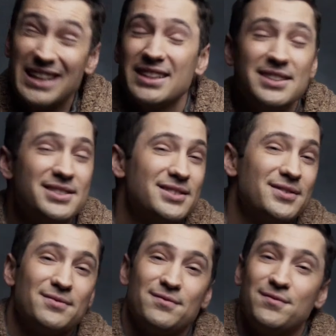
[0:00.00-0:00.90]
at
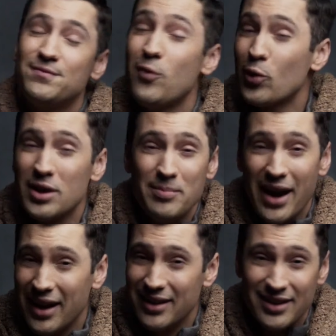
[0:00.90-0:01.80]
least 40
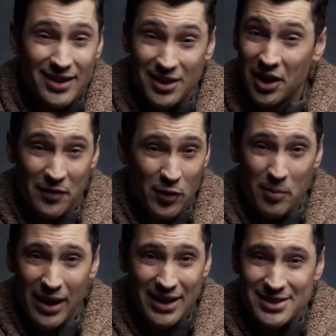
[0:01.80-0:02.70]
men gunning for
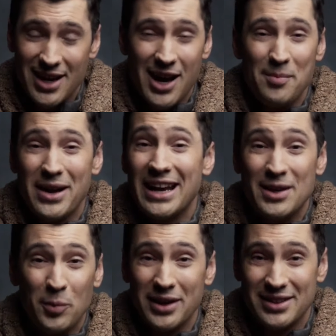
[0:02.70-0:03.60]
my job at any one